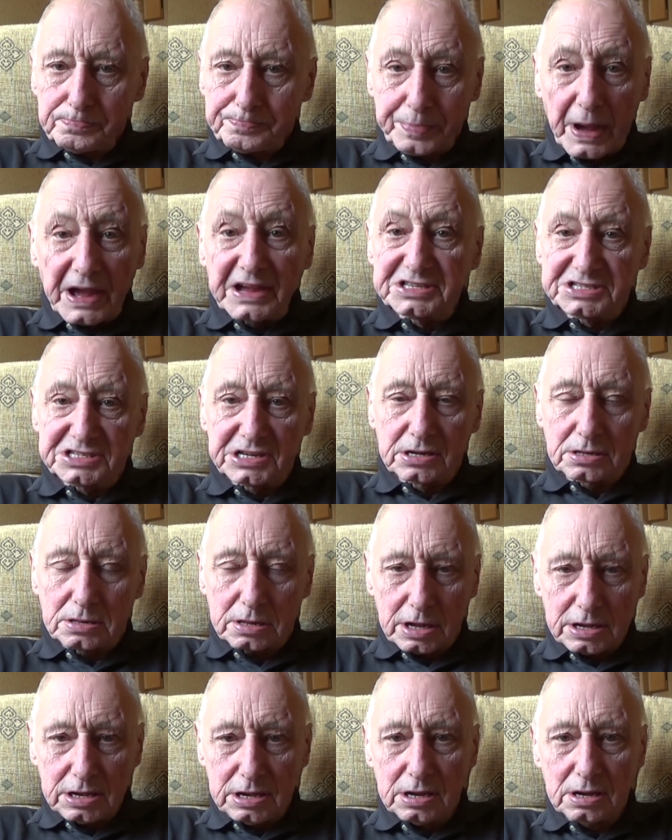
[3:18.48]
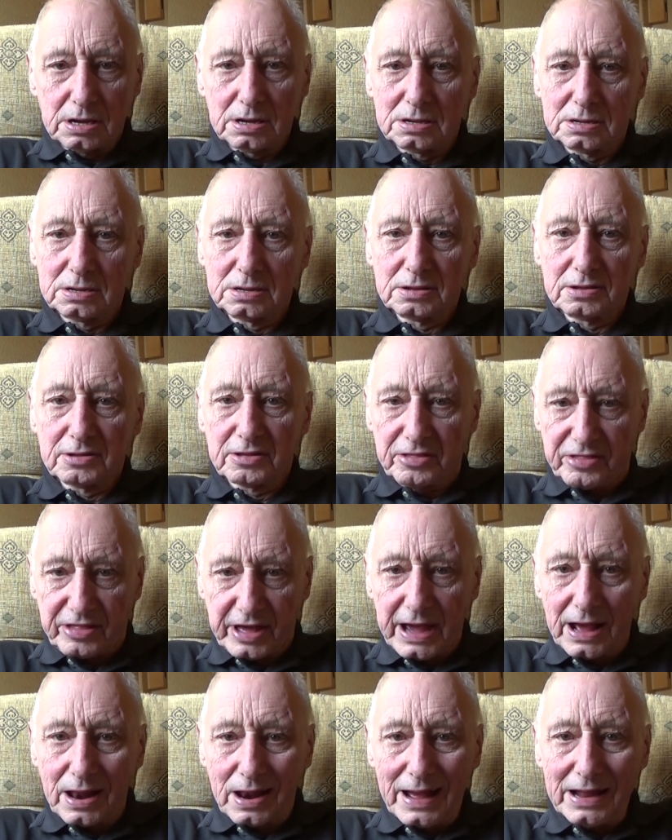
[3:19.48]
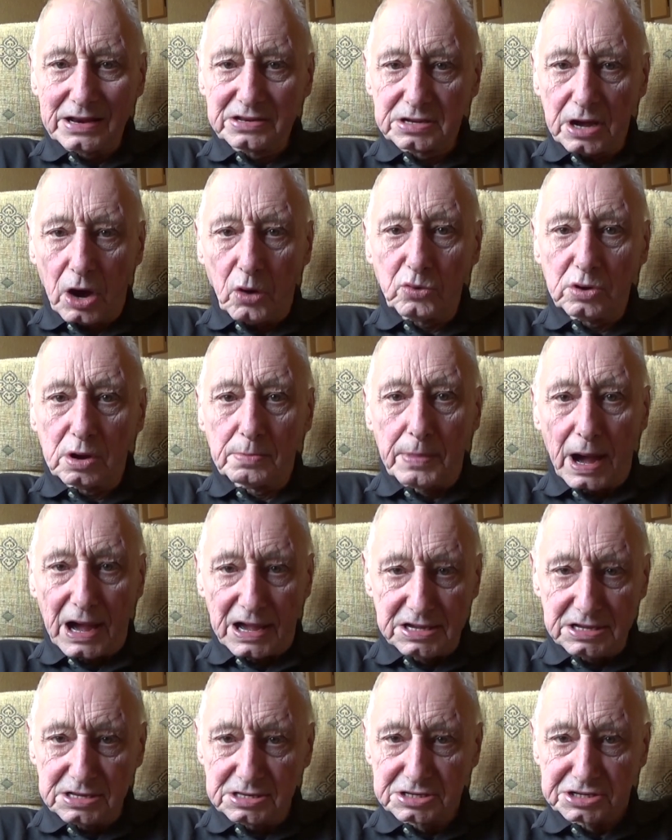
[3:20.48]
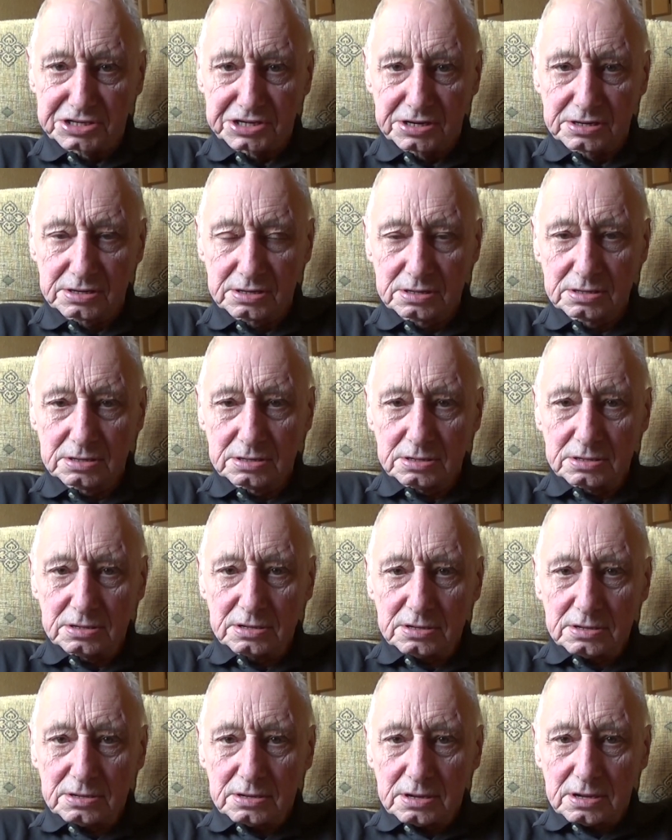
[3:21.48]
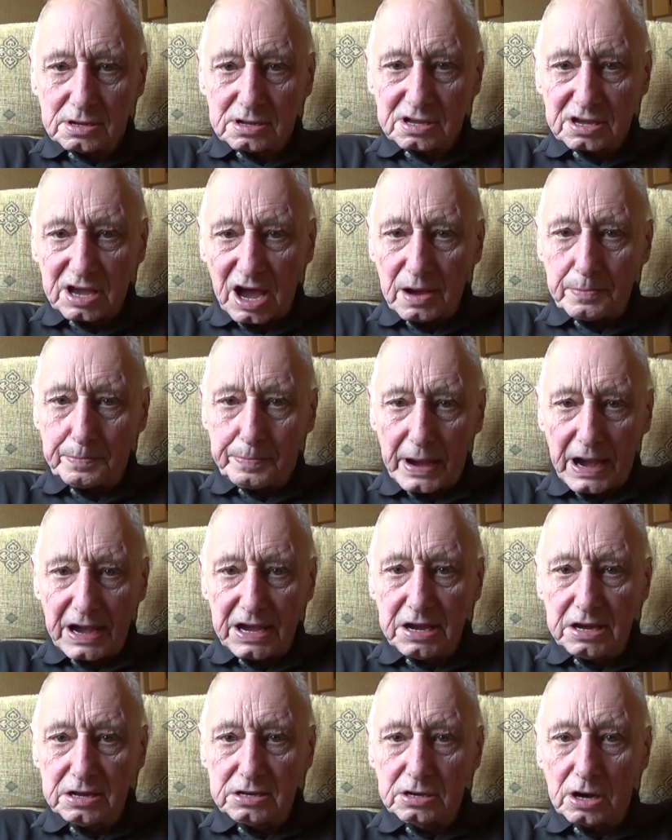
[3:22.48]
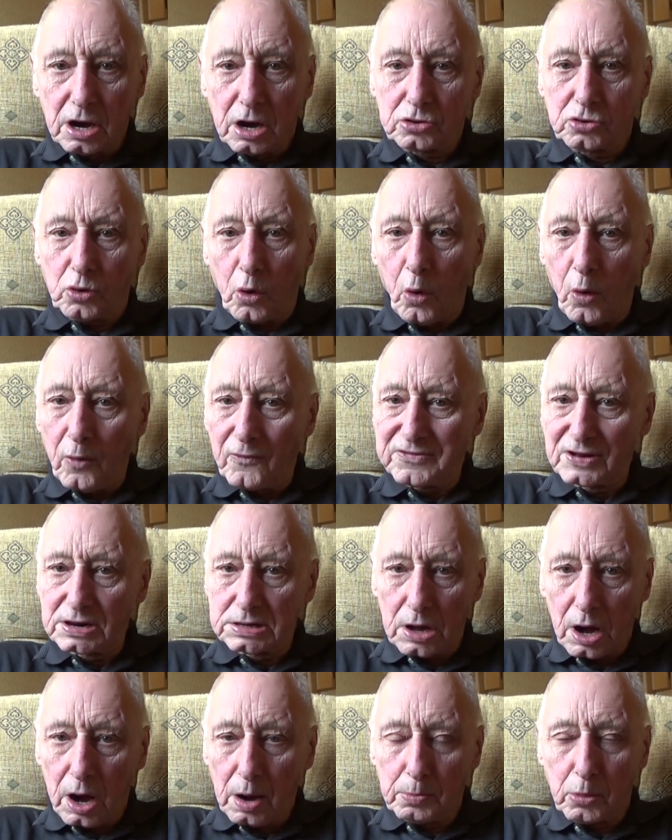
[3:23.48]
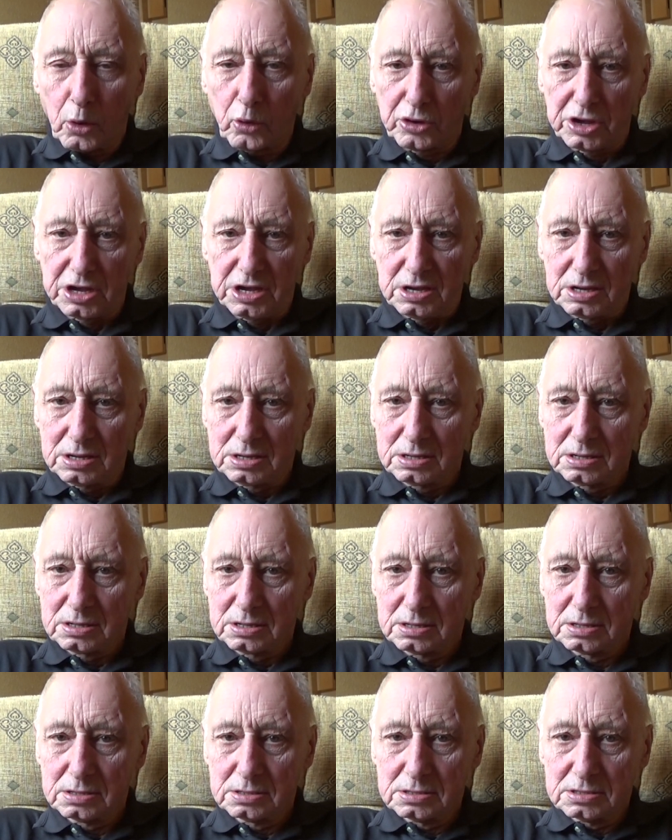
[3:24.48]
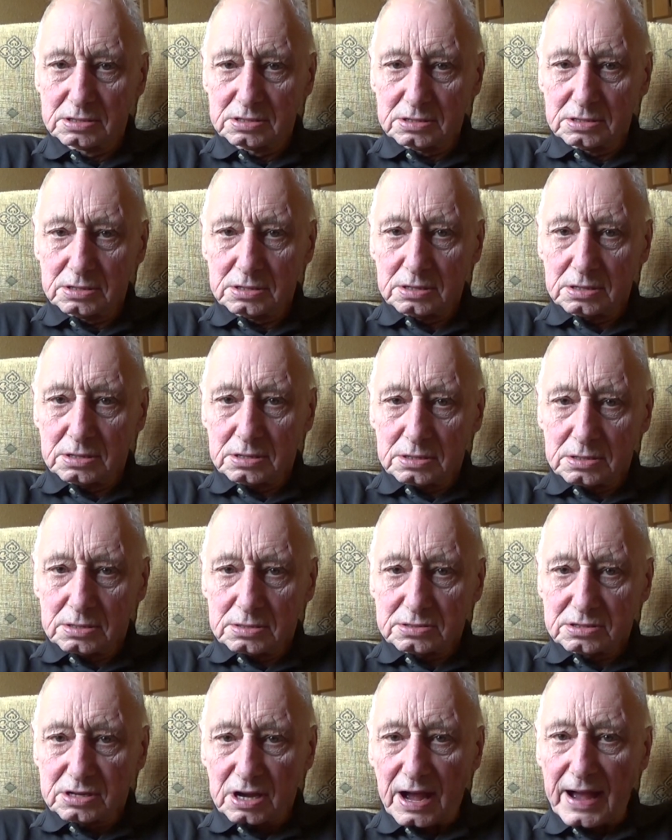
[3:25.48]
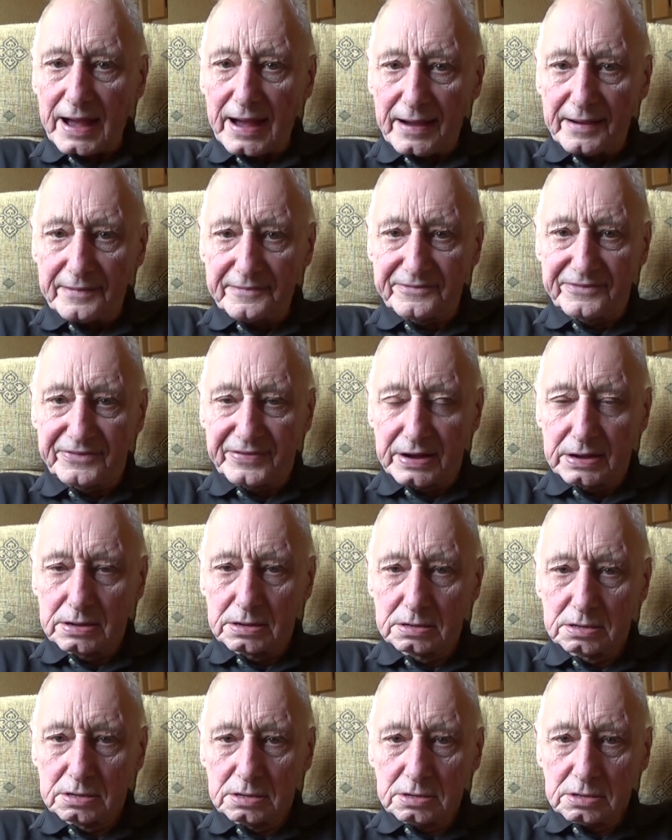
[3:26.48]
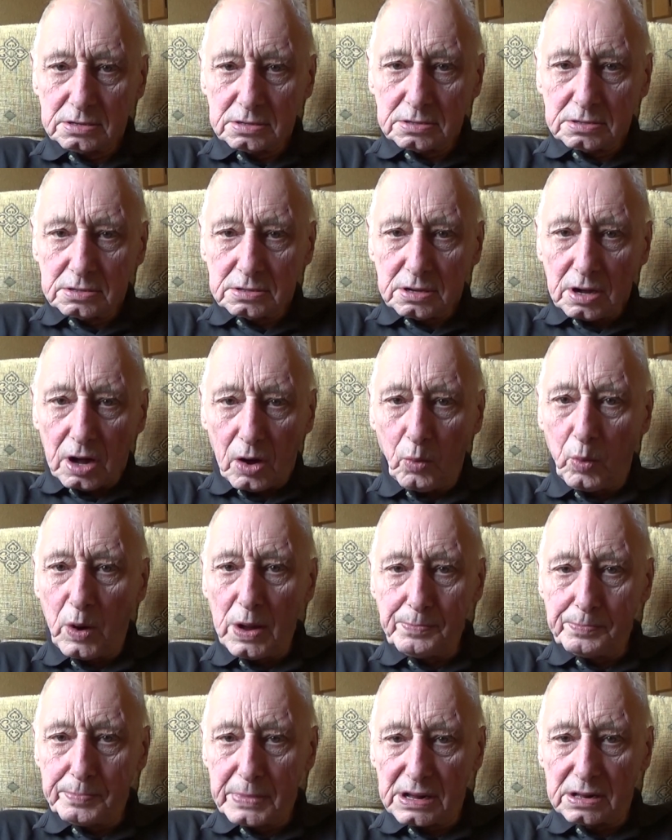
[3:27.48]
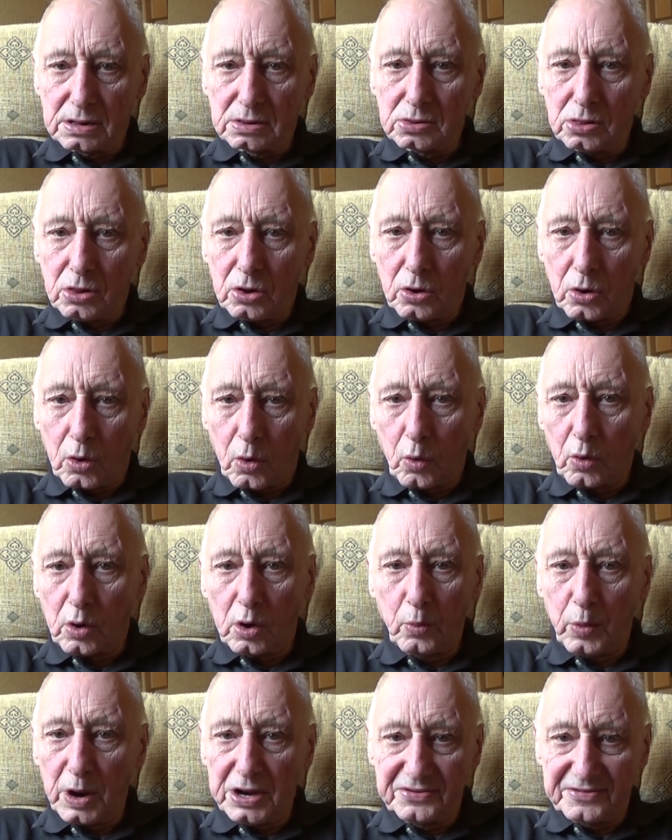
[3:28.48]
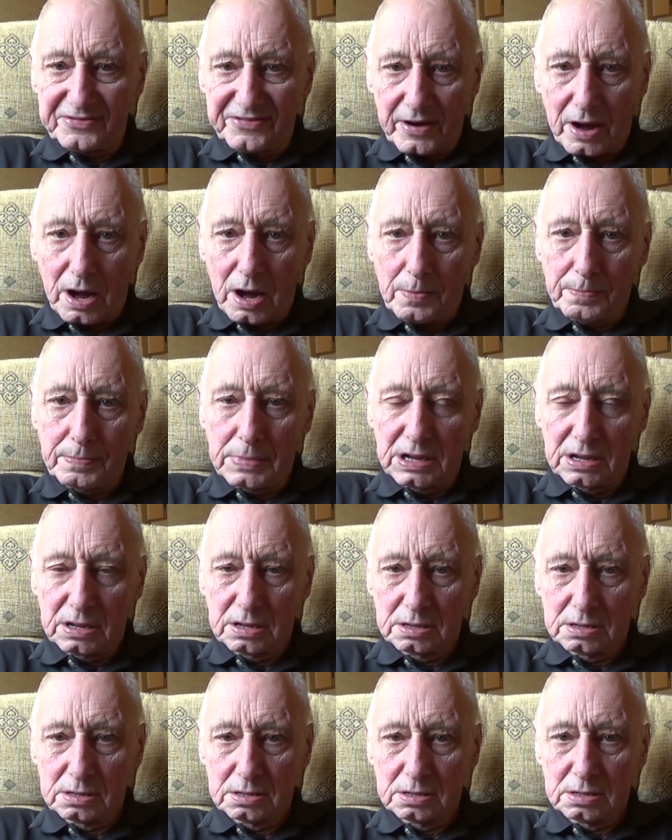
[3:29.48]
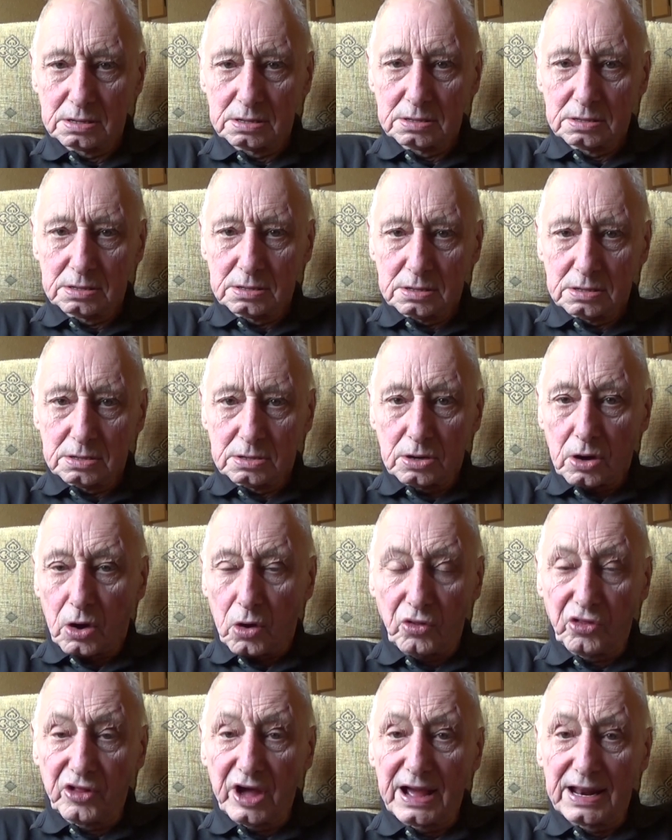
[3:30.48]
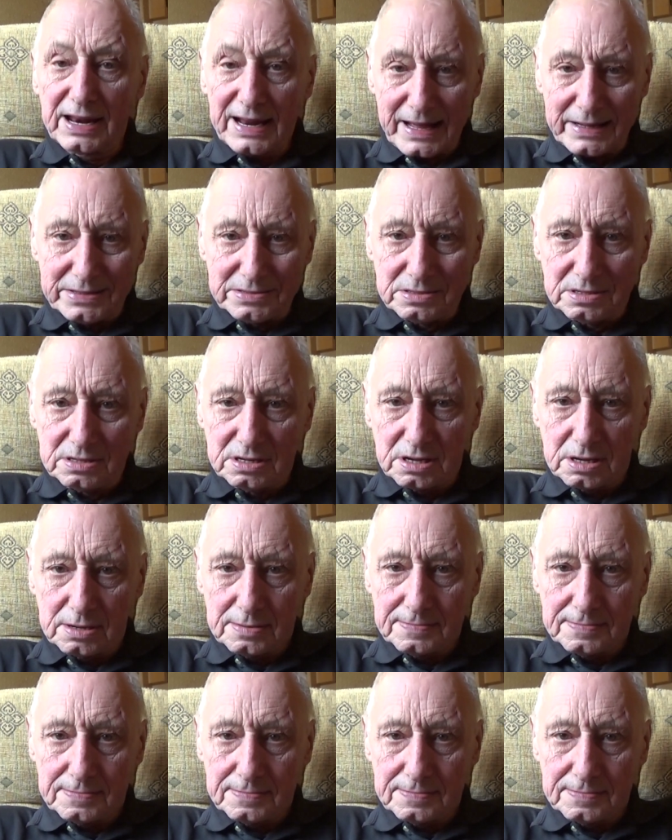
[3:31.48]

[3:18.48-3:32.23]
basically their landowner mates get paid an awful lot of money to have a windmill or a wind farm on their land.